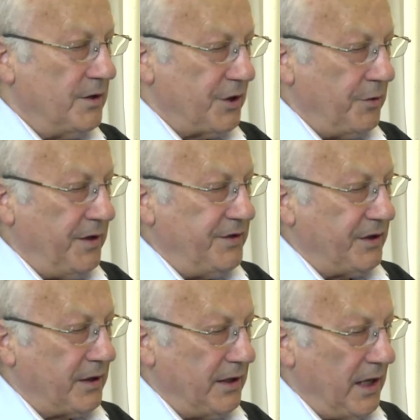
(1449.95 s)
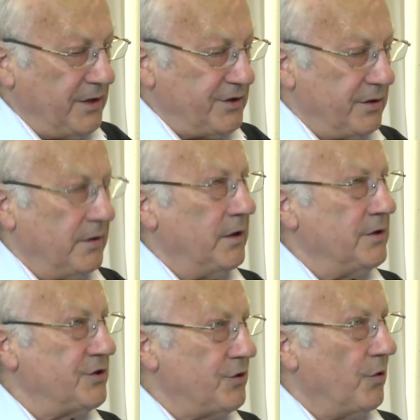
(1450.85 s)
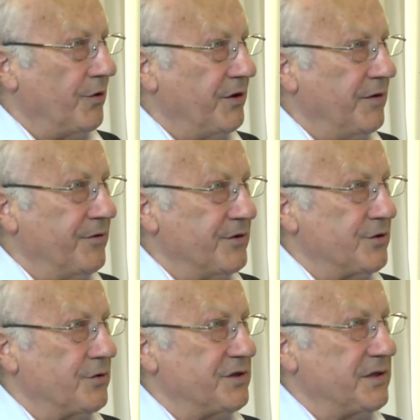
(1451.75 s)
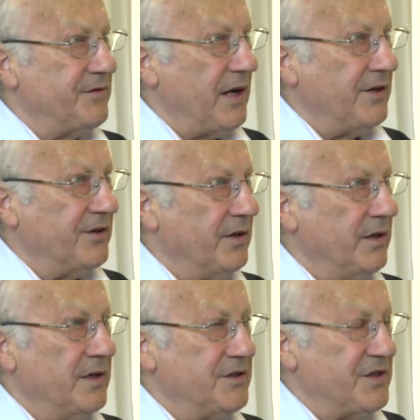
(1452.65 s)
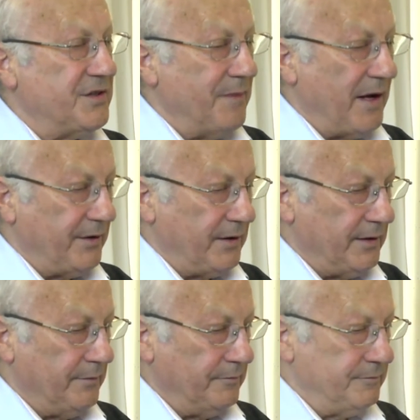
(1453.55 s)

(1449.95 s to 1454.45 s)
So you need to collate and store the different sources of data systematically.